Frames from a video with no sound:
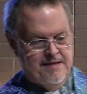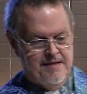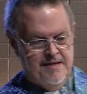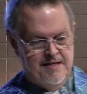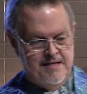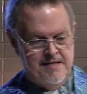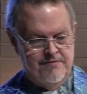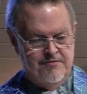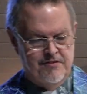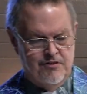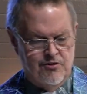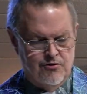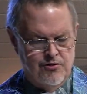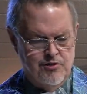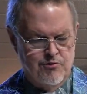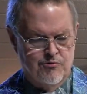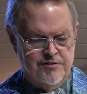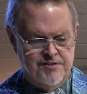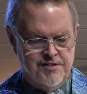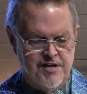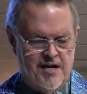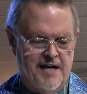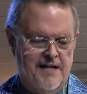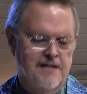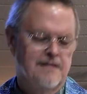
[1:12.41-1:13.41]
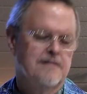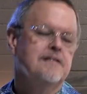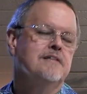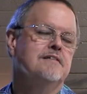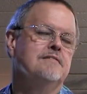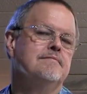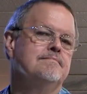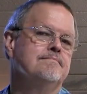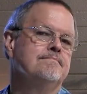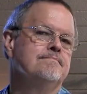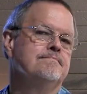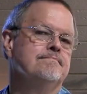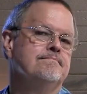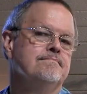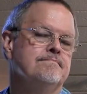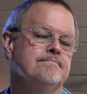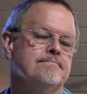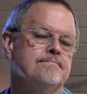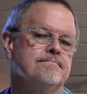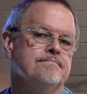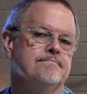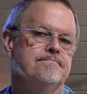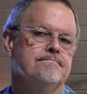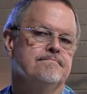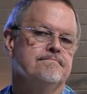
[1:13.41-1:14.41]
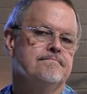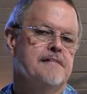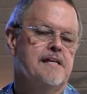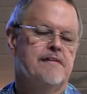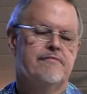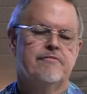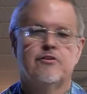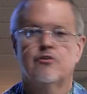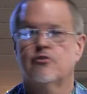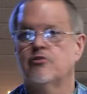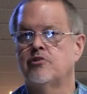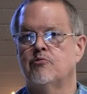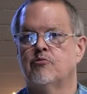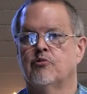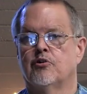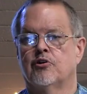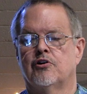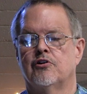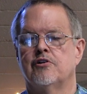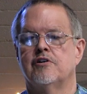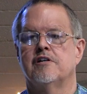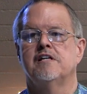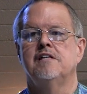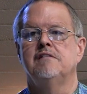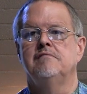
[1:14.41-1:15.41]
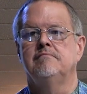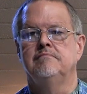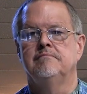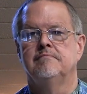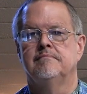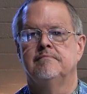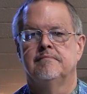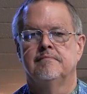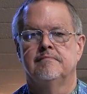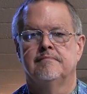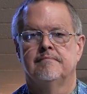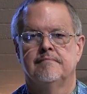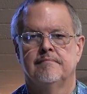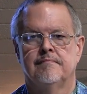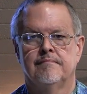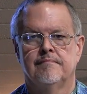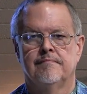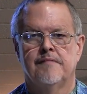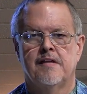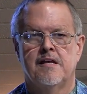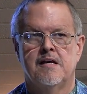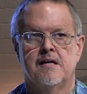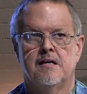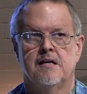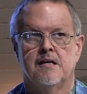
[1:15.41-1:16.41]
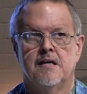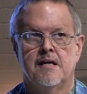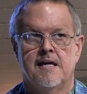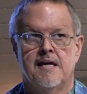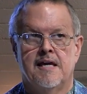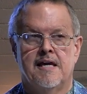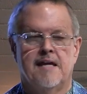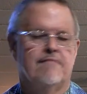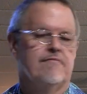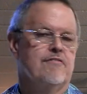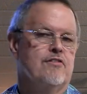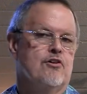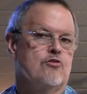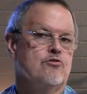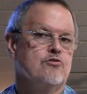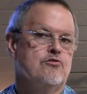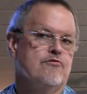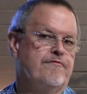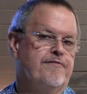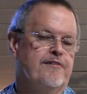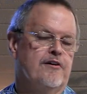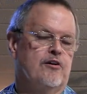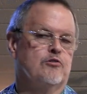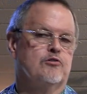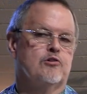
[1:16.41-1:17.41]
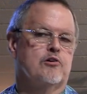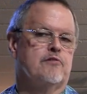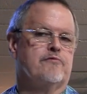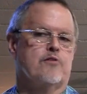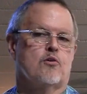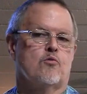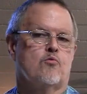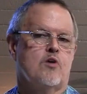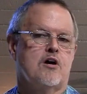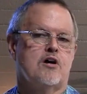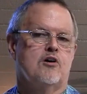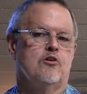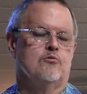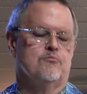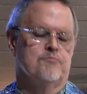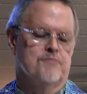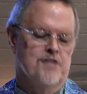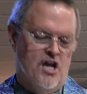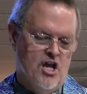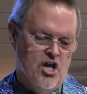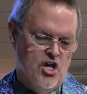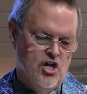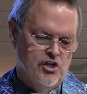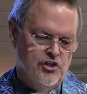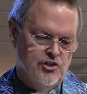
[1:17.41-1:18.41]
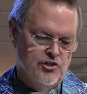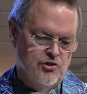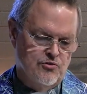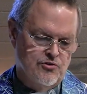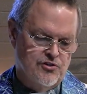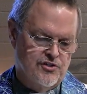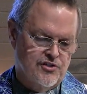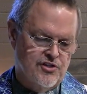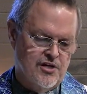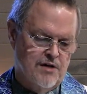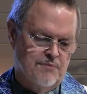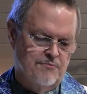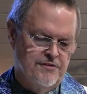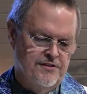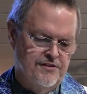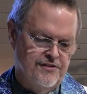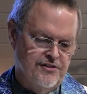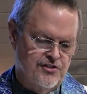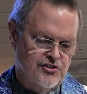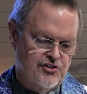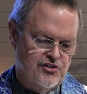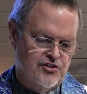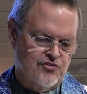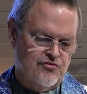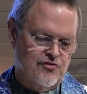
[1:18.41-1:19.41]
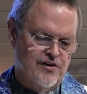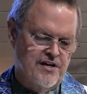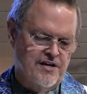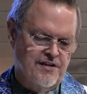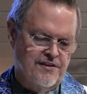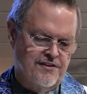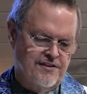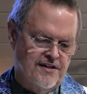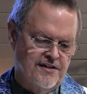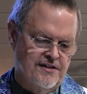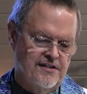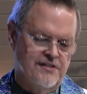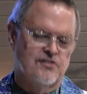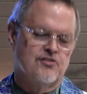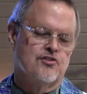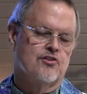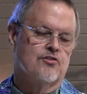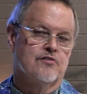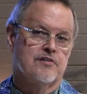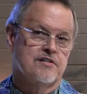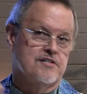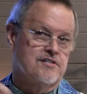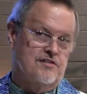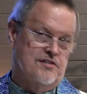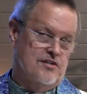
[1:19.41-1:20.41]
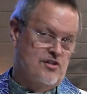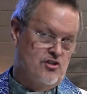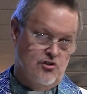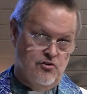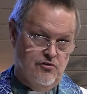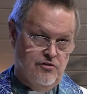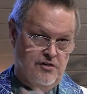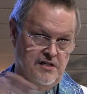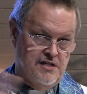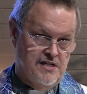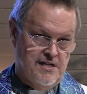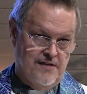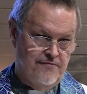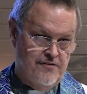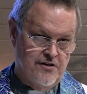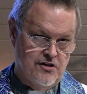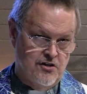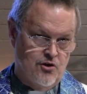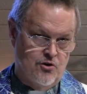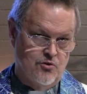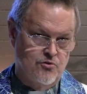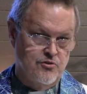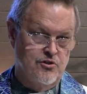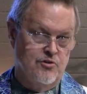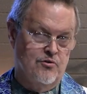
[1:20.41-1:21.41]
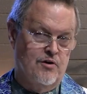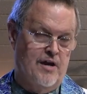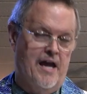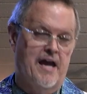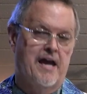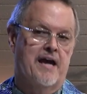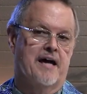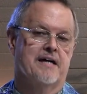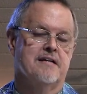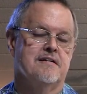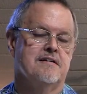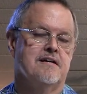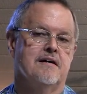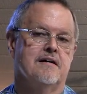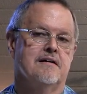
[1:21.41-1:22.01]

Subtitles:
And even though you were tired, even though you were hurting, even though you felt overwhelmed, you summoned the strength and endurance that you didn't even know you had.